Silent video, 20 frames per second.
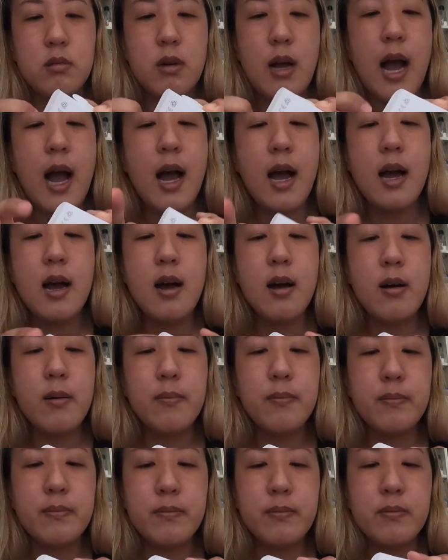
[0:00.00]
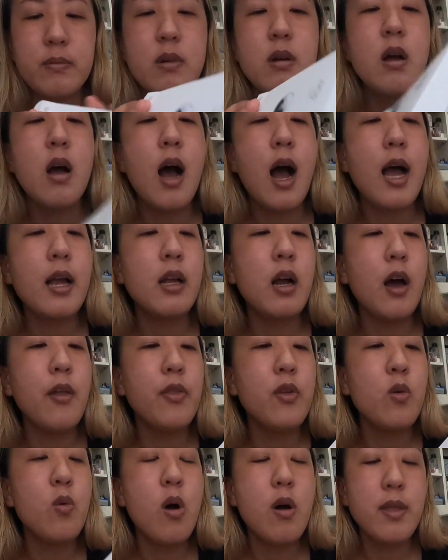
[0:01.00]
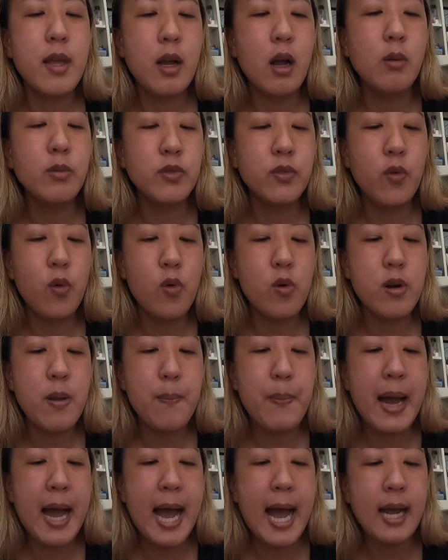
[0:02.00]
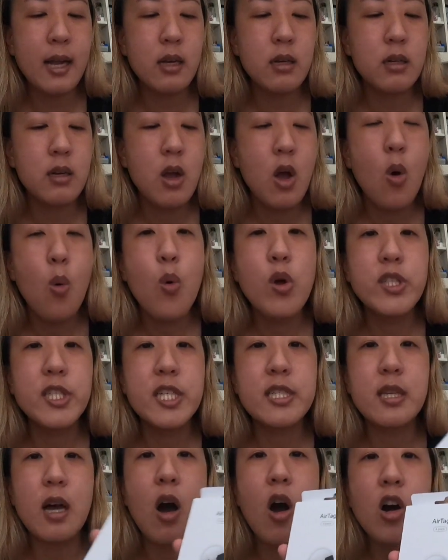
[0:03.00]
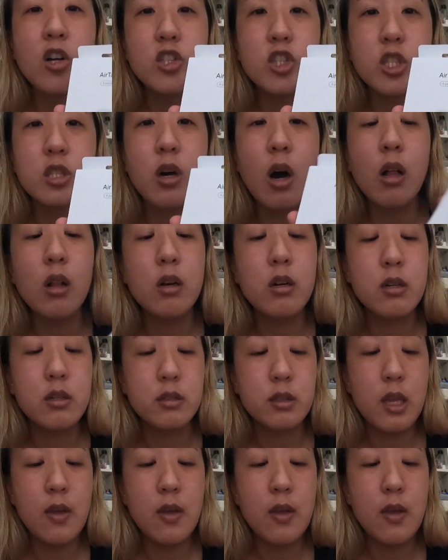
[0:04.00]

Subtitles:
I got the one that comes 4 in a pack, which is $100.